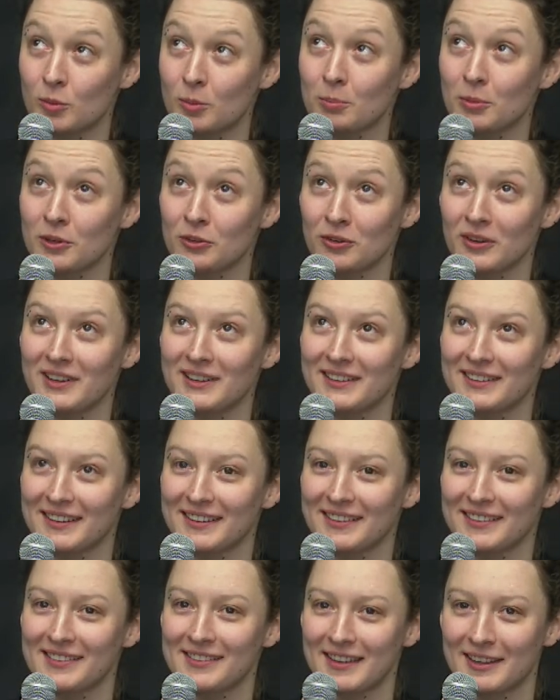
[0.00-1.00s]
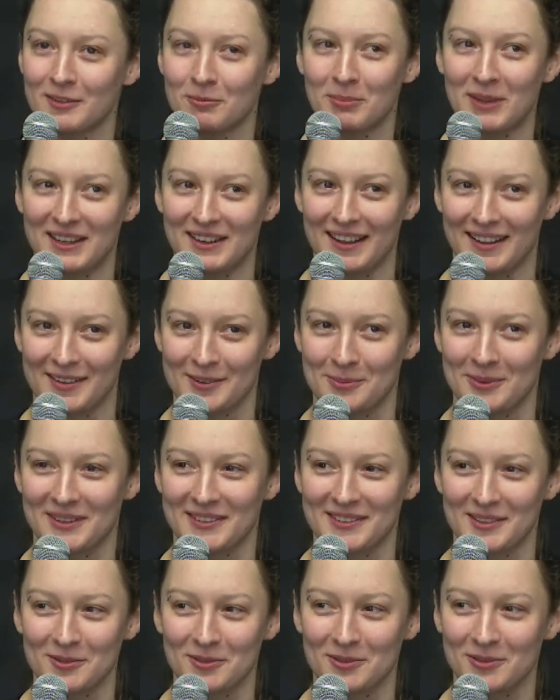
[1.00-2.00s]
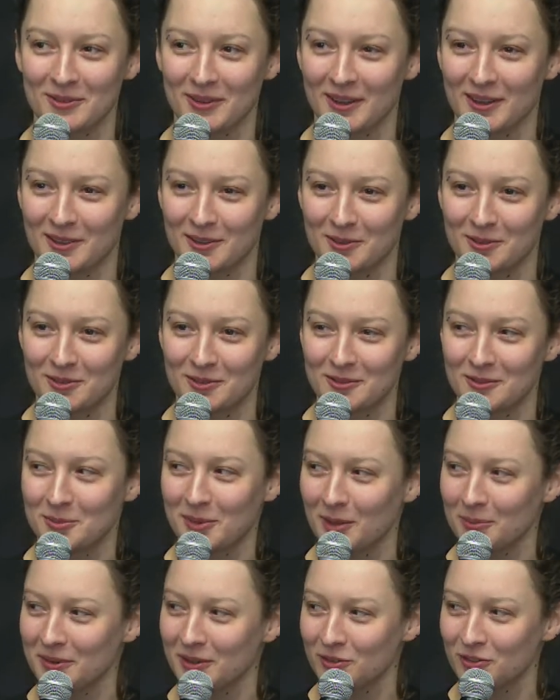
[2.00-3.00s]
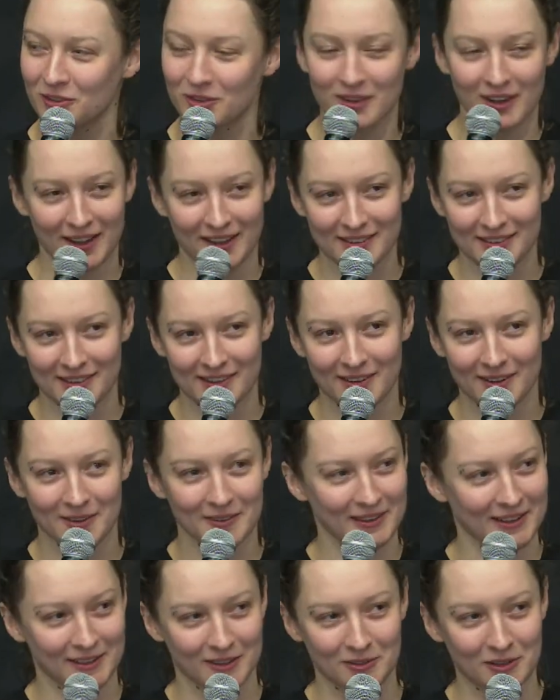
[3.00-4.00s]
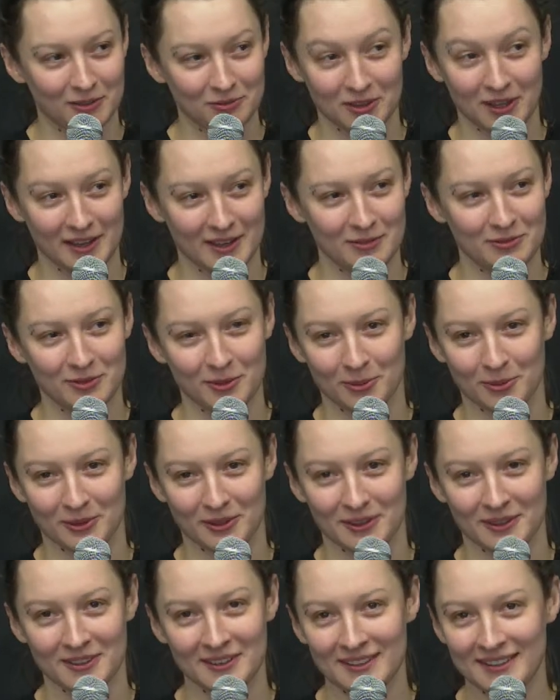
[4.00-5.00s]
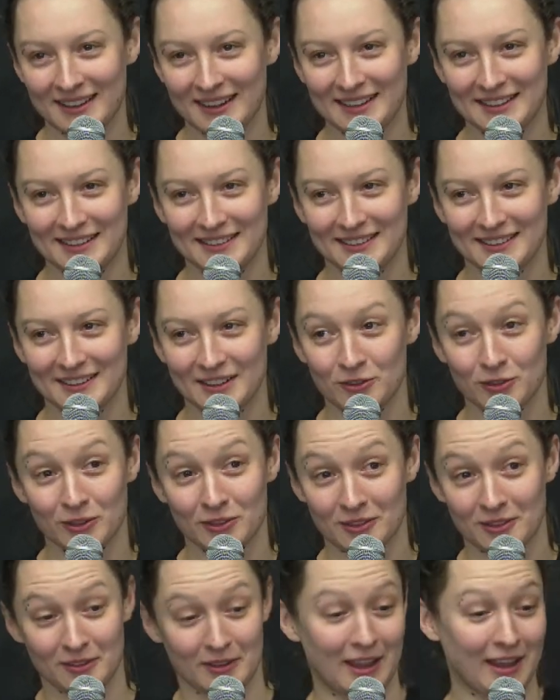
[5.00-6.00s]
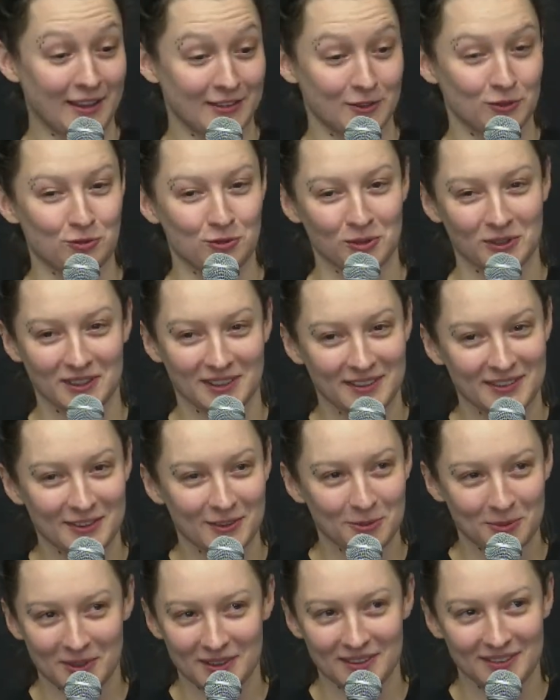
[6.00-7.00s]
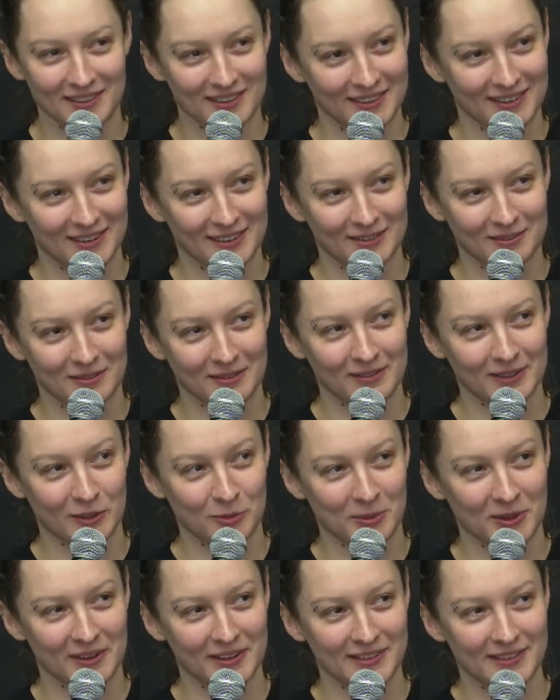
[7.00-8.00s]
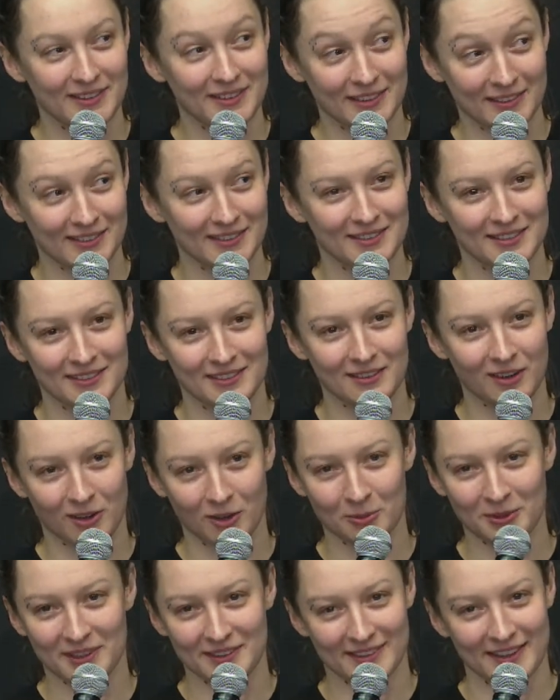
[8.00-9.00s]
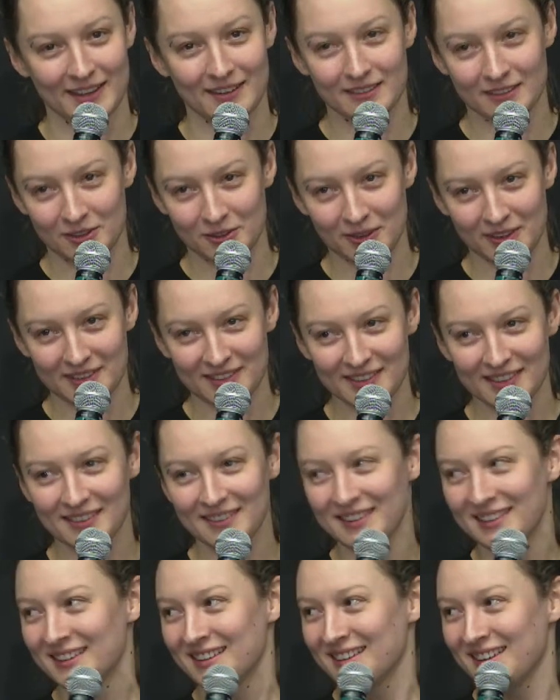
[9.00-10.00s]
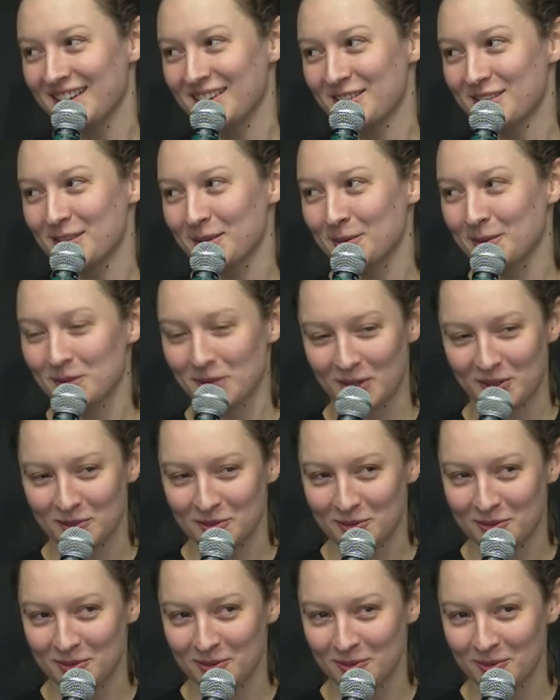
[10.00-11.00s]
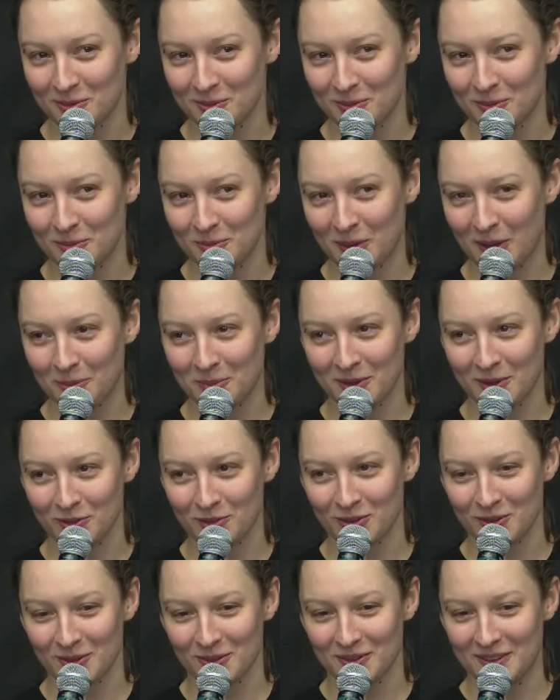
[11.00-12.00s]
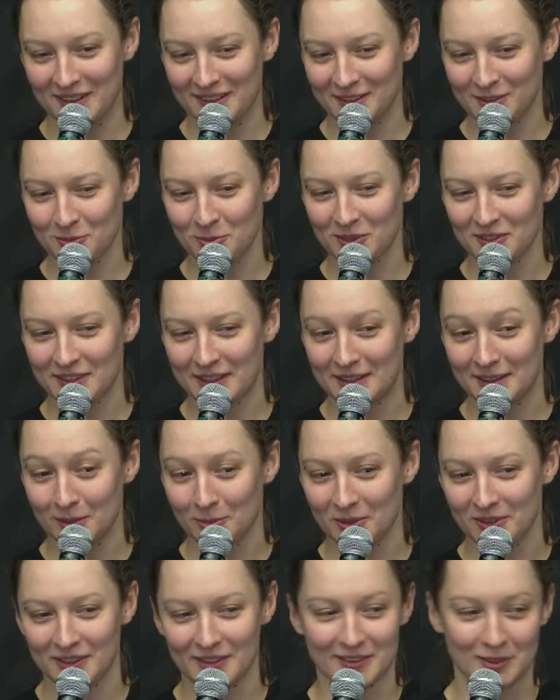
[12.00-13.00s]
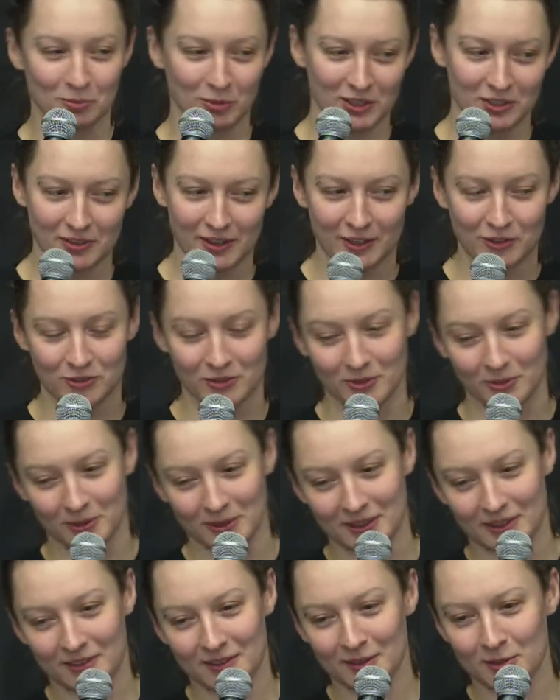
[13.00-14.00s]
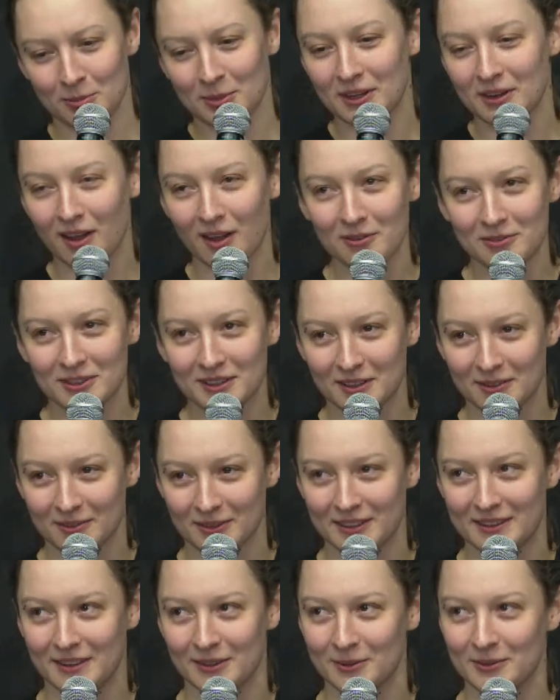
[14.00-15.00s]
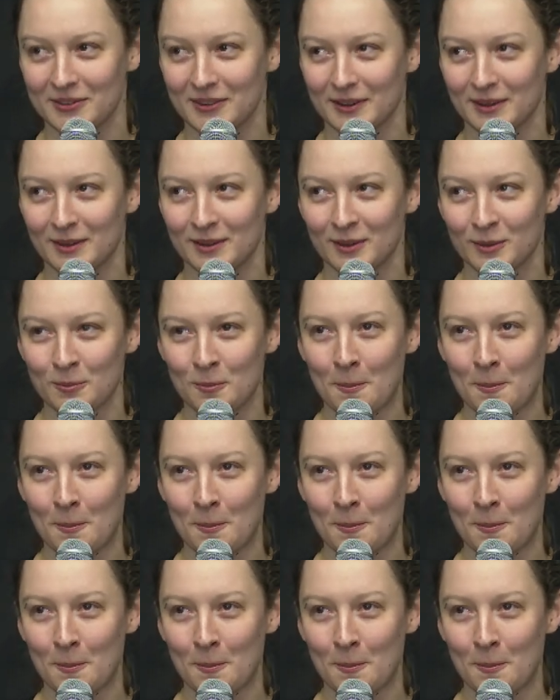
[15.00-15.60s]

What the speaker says: portraying things in many aspects of pop culture as they are, like of life or anything just as it truly is as we experience it, isn't always that interesting. And so a lot of pop culture things will take liberties in one direction or another, but often I find there's like,